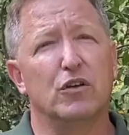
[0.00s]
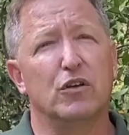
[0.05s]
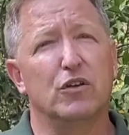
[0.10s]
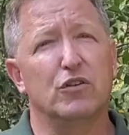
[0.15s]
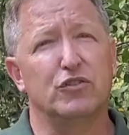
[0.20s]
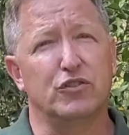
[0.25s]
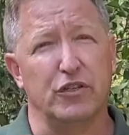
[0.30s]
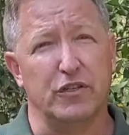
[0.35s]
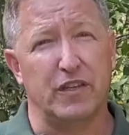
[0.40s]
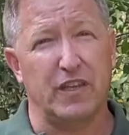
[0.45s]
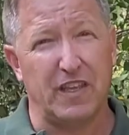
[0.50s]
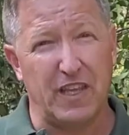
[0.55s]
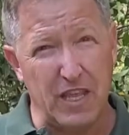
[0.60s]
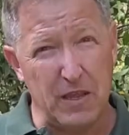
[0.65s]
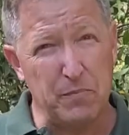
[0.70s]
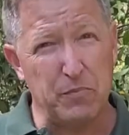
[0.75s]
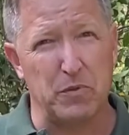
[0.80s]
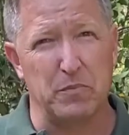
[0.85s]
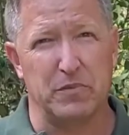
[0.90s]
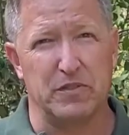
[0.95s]
So to
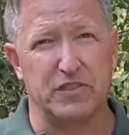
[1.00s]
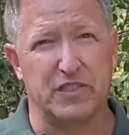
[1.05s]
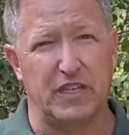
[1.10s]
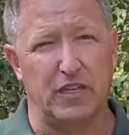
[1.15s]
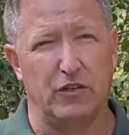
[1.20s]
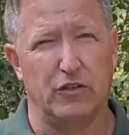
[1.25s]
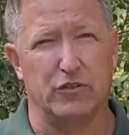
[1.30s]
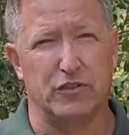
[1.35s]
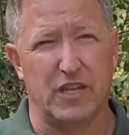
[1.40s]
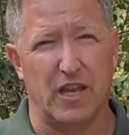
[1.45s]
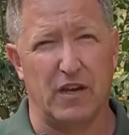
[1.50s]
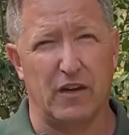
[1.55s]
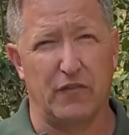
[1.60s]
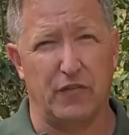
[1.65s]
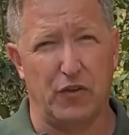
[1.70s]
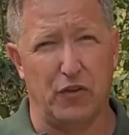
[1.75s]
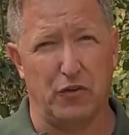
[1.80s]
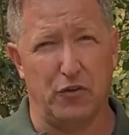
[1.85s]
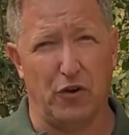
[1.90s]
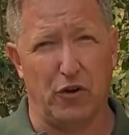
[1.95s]
keep the mosquitoes out of
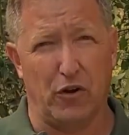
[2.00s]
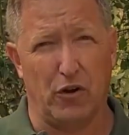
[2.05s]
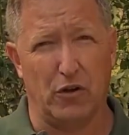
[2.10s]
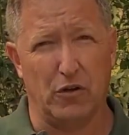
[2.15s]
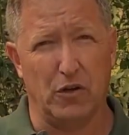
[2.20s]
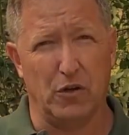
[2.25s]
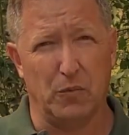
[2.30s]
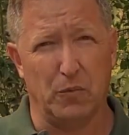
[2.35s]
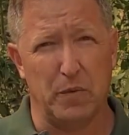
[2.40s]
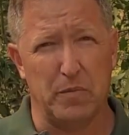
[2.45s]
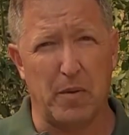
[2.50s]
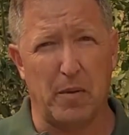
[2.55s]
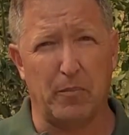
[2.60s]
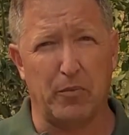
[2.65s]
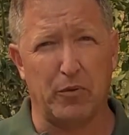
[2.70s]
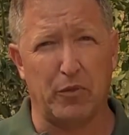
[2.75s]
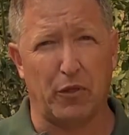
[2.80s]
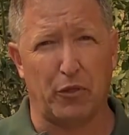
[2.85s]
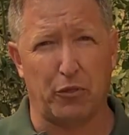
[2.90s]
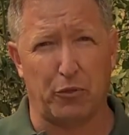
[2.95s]
your yard,
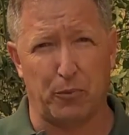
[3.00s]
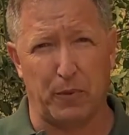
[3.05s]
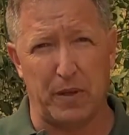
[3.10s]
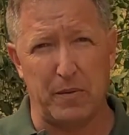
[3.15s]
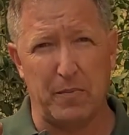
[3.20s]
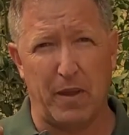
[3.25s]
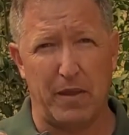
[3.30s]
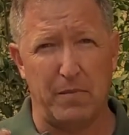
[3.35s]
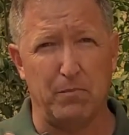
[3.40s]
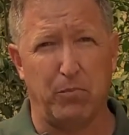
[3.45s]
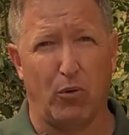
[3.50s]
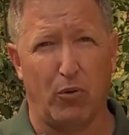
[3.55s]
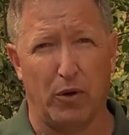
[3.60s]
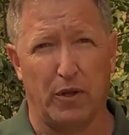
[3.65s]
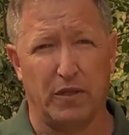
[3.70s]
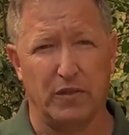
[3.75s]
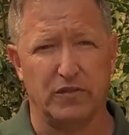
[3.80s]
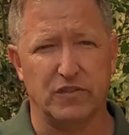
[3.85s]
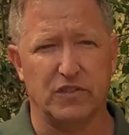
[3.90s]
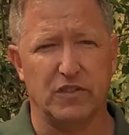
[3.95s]
remember the 3 main
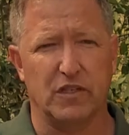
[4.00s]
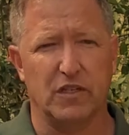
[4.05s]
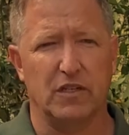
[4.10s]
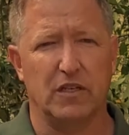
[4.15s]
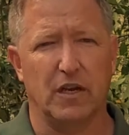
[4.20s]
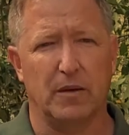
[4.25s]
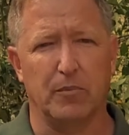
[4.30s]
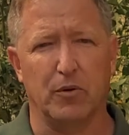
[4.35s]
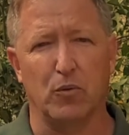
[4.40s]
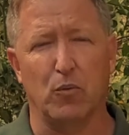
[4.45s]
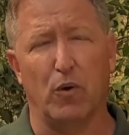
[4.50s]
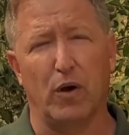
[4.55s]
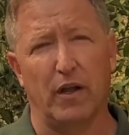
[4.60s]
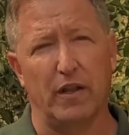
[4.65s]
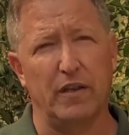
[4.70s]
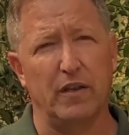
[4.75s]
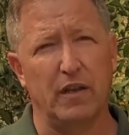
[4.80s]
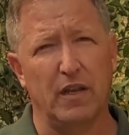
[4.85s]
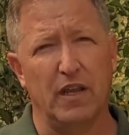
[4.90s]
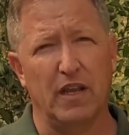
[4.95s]
points. Number
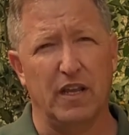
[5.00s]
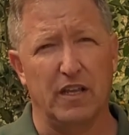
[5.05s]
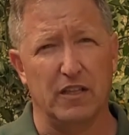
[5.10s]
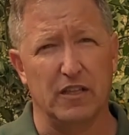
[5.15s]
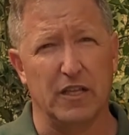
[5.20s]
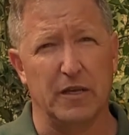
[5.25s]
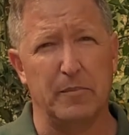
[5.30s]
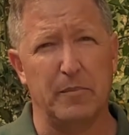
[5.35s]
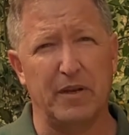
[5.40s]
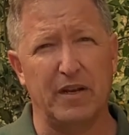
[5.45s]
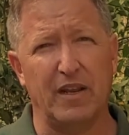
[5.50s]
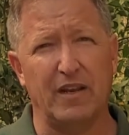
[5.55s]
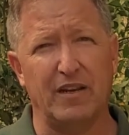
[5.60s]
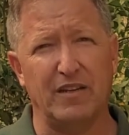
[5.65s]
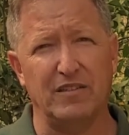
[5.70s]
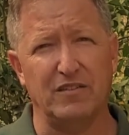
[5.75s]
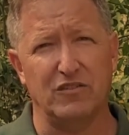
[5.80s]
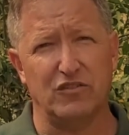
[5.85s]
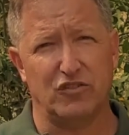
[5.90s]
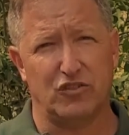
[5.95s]
1,
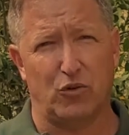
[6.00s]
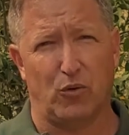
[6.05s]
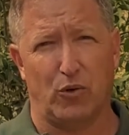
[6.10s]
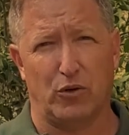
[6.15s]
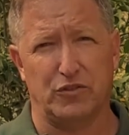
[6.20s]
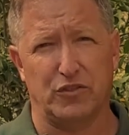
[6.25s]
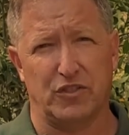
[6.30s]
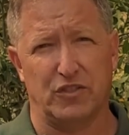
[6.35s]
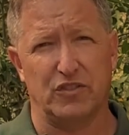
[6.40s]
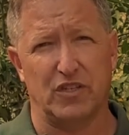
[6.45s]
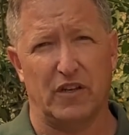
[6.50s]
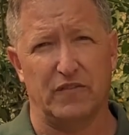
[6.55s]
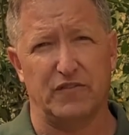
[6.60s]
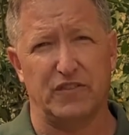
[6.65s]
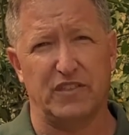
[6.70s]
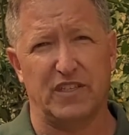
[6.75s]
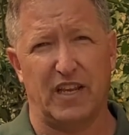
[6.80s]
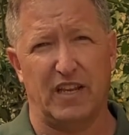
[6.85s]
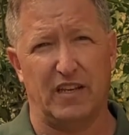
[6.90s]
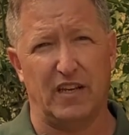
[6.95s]
eliminate sources of
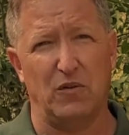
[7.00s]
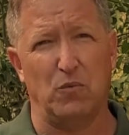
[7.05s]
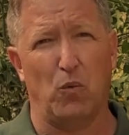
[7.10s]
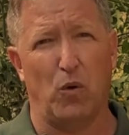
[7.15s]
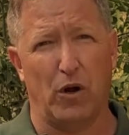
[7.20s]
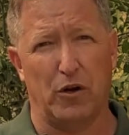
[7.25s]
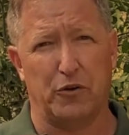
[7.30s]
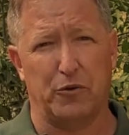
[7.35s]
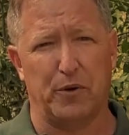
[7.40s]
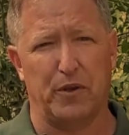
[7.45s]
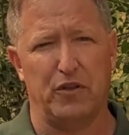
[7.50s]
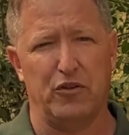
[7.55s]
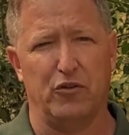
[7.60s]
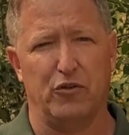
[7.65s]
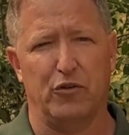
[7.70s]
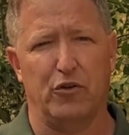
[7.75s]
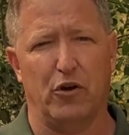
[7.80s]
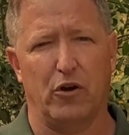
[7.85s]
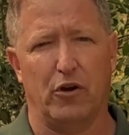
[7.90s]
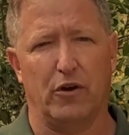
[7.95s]
standing water in
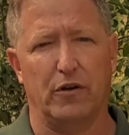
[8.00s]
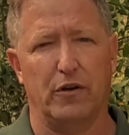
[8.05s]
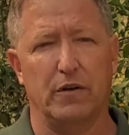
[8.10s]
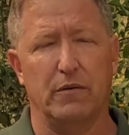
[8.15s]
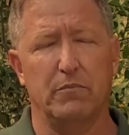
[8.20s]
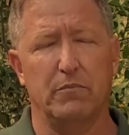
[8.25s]
your yard.